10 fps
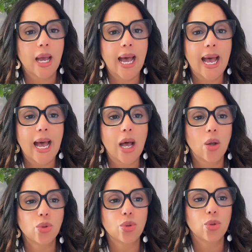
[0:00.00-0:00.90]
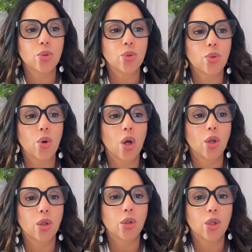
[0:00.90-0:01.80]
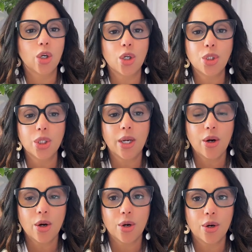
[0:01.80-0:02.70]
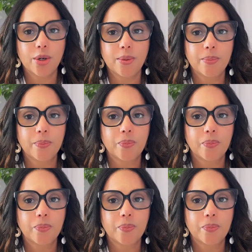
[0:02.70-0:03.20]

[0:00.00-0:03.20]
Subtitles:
how to learn to earn,